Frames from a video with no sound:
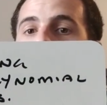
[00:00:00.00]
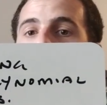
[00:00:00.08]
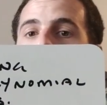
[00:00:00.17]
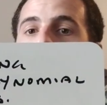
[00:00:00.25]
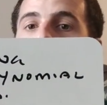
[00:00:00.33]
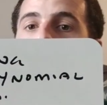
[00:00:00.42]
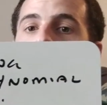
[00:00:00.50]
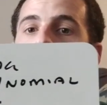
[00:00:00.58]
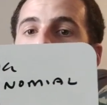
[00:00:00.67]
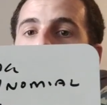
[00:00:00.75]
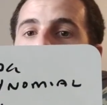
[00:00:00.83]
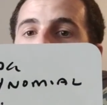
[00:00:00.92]
you're going to do
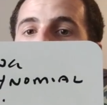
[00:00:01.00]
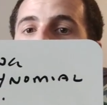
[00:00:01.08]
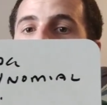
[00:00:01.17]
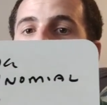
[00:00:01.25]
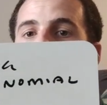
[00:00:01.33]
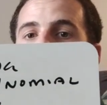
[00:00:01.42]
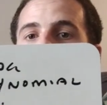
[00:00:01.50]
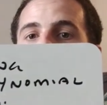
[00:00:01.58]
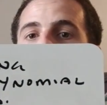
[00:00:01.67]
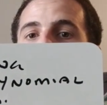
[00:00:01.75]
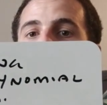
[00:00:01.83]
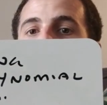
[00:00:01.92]
page 191,
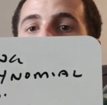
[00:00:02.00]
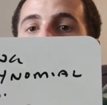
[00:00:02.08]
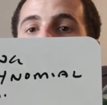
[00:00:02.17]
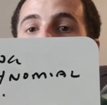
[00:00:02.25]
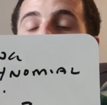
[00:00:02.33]
numbers 2